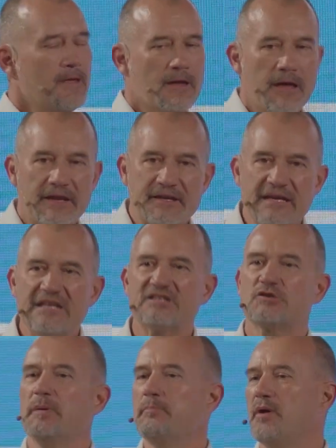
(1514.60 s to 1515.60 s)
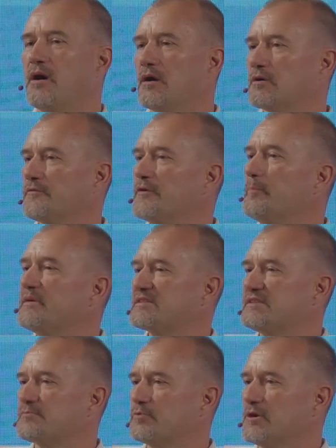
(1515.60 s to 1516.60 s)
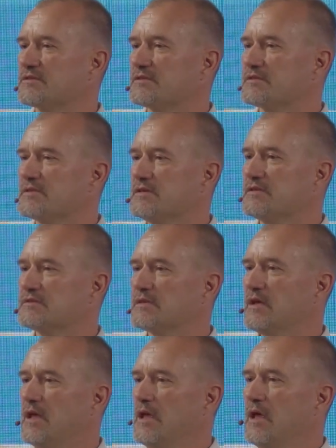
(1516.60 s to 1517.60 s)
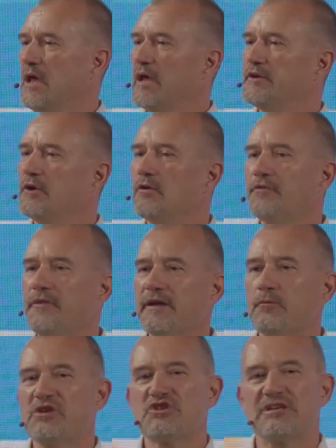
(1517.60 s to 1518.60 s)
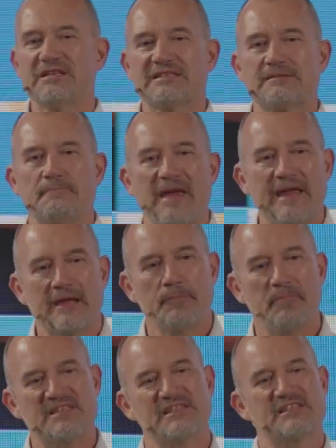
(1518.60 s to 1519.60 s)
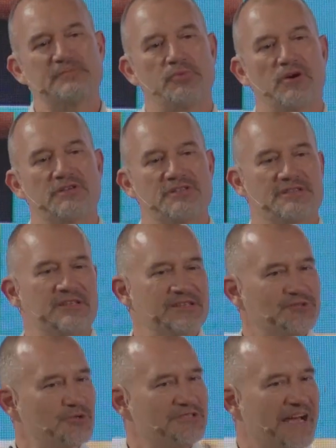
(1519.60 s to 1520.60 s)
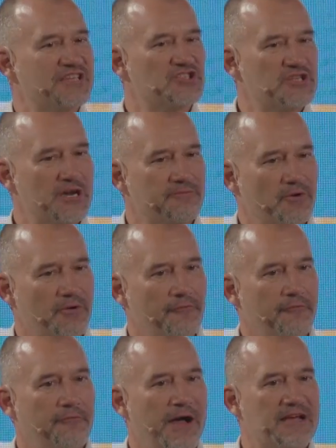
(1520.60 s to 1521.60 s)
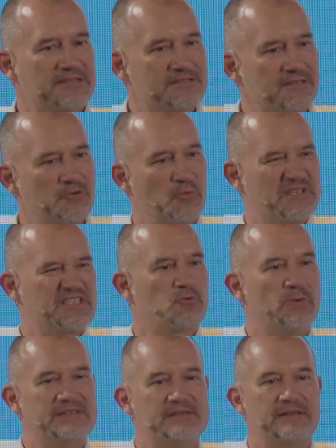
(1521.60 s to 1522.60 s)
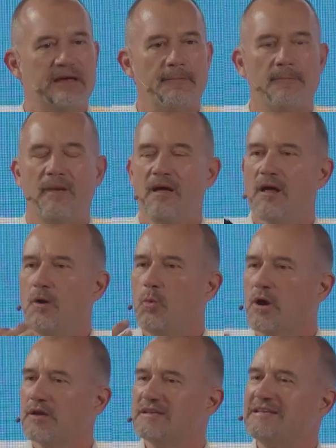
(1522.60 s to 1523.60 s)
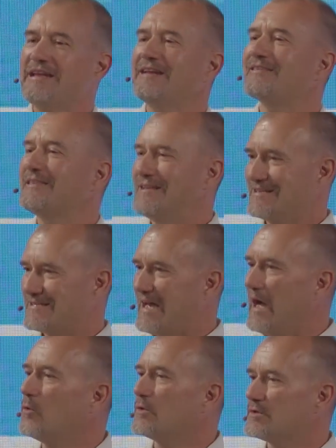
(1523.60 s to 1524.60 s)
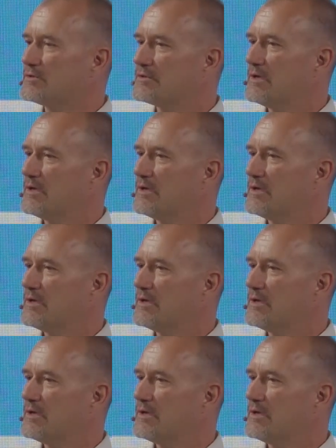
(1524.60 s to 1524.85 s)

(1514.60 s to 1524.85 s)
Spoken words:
It needs to be part of your business processes. And don't think we just make business processes, those nice chevrons, faster and we squeeze them. We're going to take things out.